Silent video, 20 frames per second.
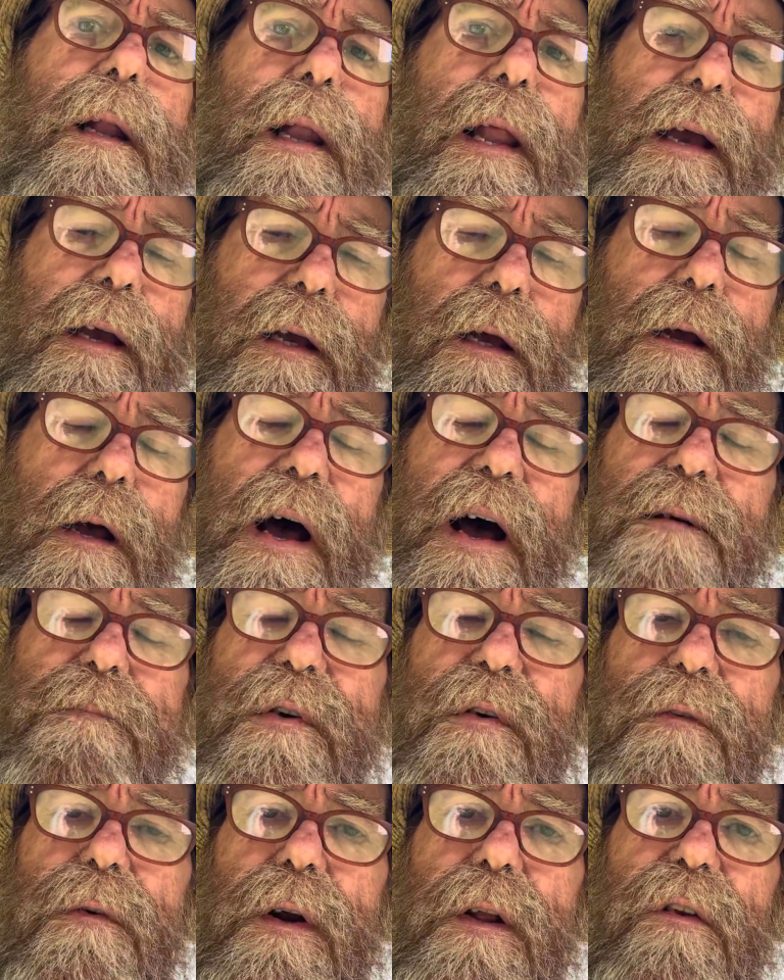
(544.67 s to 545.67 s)
Like I've
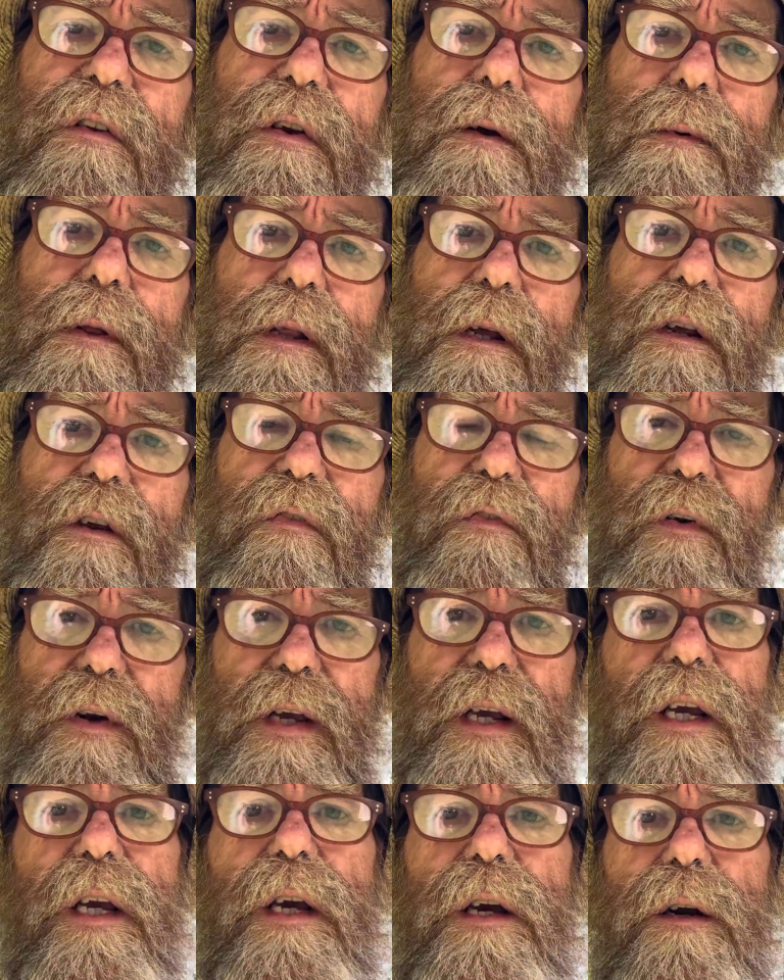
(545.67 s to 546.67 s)
been running some of these for
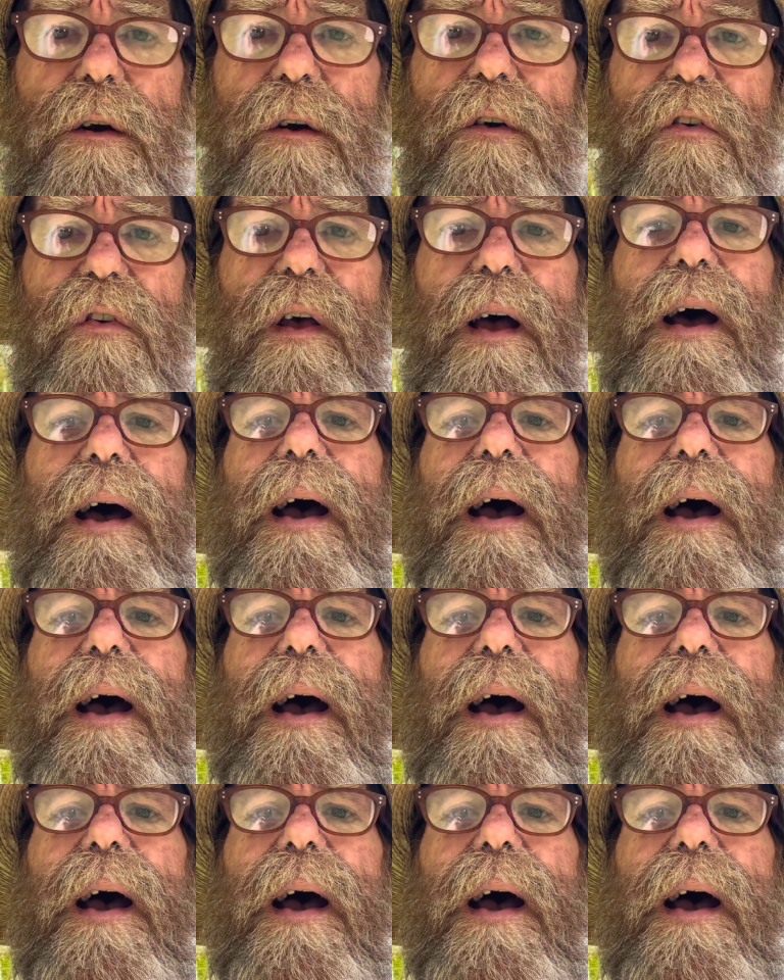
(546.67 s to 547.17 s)
years.